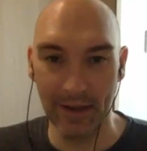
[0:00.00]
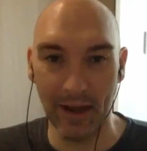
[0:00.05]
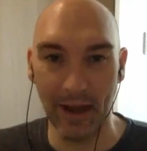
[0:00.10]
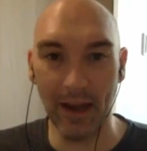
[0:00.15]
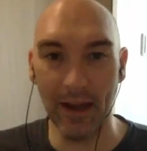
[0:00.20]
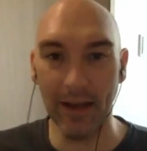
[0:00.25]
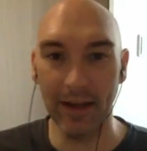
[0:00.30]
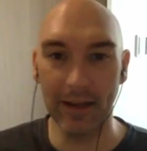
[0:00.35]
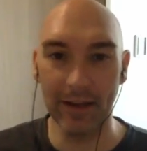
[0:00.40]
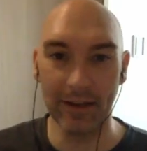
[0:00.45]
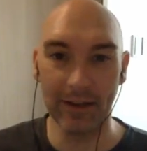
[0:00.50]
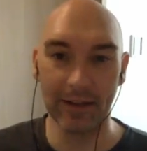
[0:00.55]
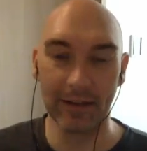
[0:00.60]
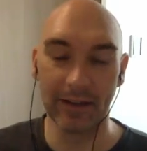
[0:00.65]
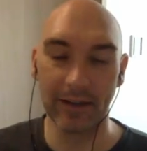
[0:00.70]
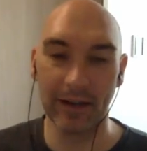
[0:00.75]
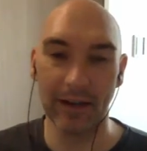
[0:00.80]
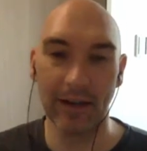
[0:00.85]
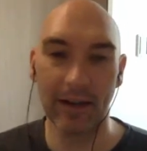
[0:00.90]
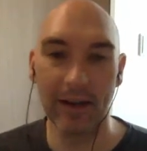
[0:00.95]
Hi,
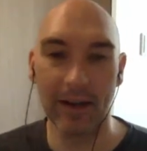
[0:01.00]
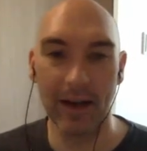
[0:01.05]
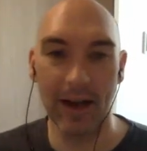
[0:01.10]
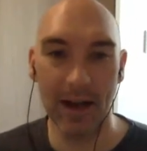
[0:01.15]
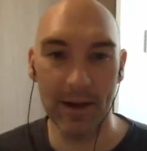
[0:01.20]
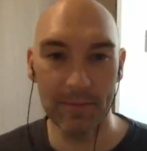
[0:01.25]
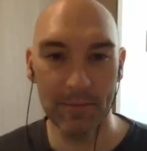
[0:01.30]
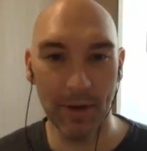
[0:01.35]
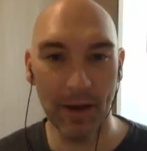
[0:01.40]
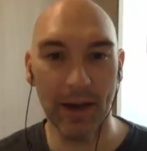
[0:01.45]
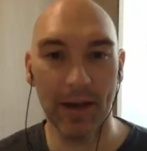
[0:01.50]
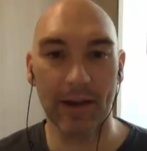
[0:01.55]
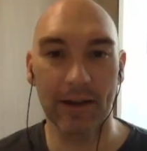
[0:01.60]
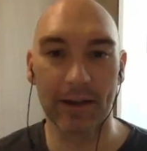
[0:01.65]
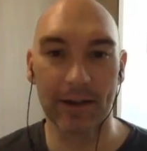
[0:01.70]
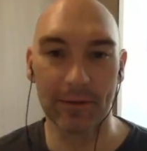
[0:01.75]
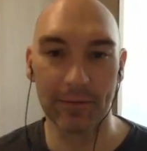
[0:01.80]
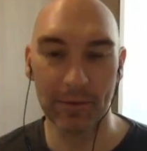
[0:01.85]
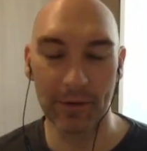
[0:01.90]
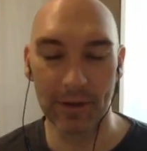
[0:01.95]
I'm
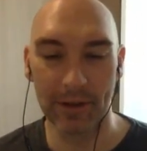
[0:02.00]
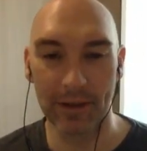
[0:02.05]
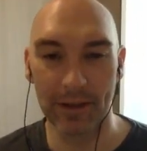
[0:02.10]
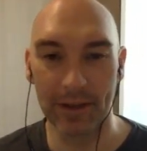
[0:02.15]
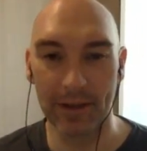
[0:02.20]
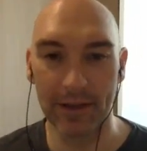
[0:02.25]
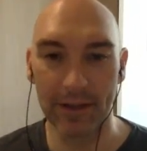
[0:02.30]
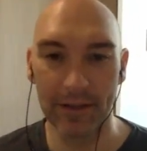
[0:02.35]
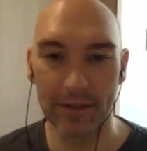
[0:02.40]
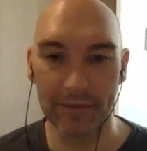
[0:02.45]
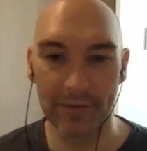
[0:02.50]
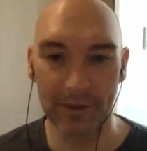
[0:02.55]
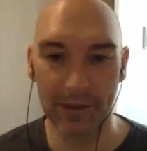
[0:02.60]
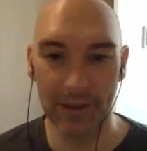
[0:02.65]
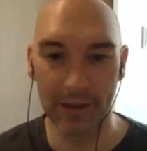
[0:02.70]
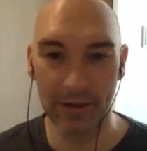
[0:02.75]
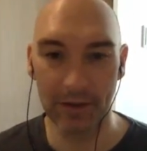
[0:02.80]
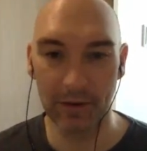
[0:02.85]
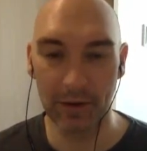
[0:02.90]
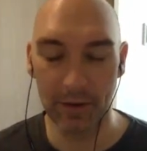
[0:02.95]
back with another
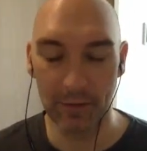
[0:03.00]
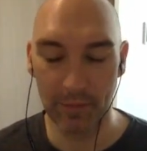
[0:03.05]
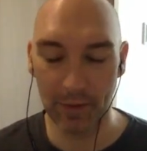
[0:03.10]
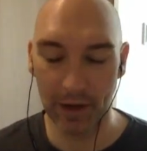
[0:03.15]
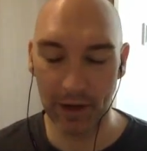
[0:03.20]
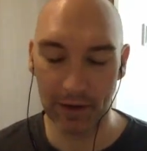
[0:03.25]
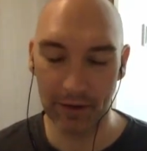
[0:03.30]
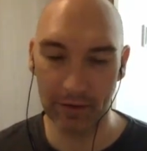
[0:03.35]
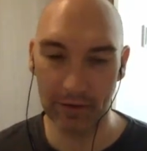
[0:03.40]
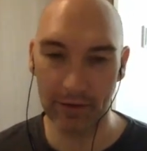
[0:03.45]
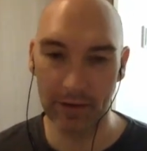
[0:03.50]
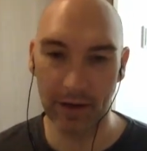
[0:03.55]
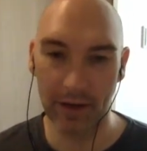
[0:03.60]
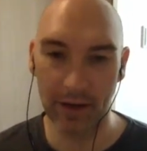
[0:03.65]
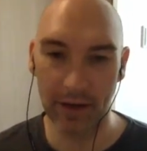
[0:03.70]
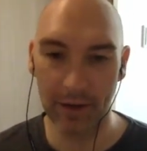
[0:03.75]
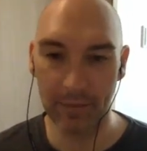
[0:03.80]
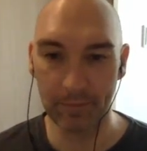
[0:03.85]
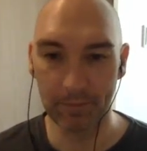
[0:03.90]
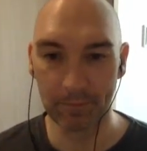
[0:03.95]
video
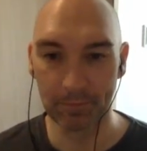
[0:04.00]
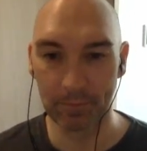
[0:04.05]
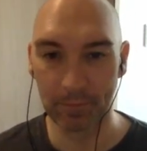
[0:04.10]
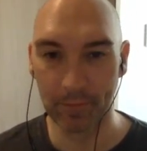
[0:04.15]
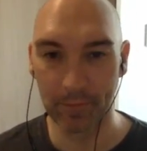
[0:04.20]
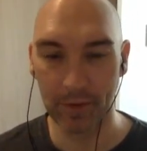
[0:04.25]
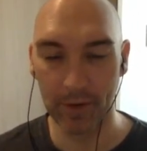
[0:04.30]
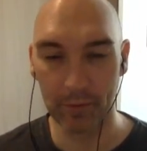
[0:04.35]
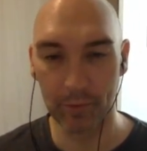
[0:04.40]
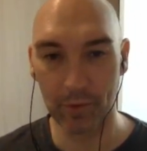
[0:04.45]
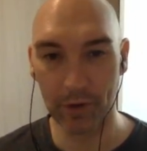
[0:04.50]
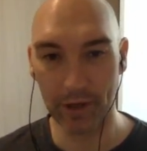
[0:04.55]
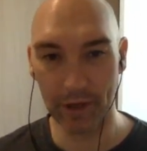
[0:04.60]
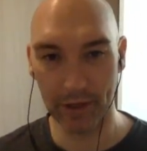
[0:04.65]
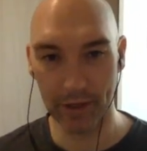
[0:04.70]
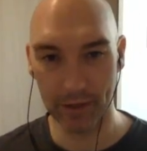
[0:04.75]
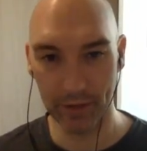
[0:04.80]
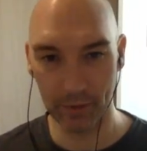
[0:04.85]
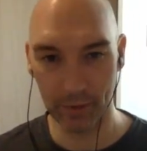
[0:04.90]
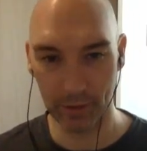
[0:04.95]
about
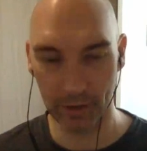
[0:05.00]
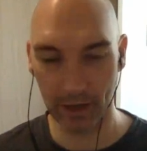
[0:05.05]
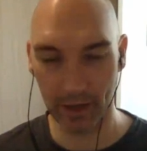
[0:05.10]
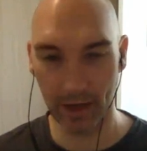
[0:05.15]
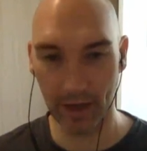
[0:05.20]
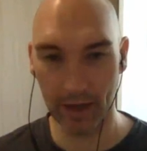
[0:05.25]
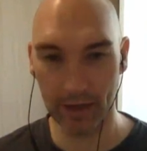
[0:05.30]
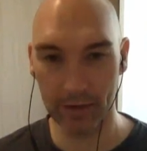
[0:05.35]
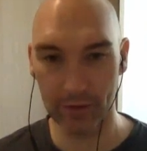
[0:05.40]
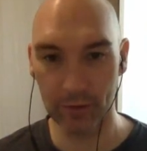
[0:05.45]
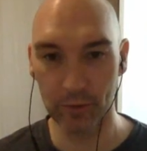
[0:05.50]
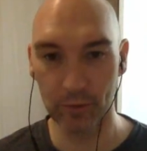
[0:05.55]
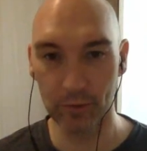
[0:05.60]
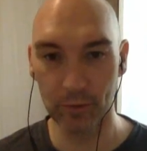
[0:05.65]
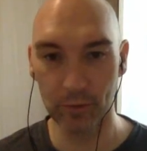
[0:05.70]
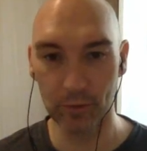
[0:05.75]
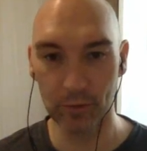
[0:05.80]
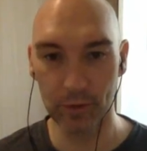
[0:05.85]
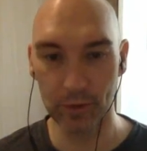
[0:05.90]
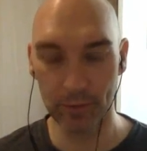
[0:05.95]
bringing your cat
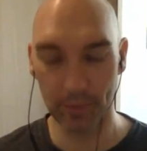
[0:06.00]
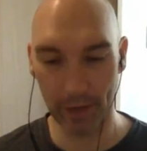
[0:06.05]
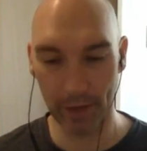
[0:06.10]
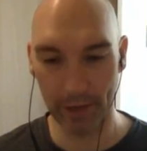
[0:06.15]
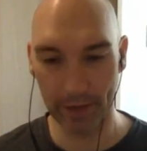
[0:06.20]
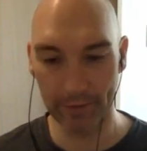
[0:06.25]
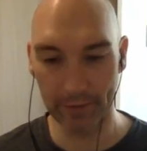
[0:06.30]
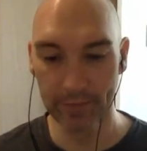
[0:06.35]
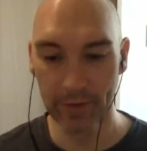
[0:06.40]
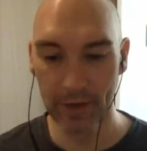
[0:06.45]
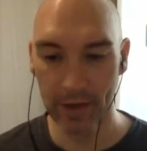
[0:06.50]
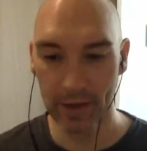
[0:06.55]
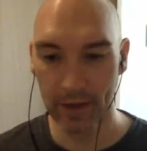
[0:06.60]
to Japan.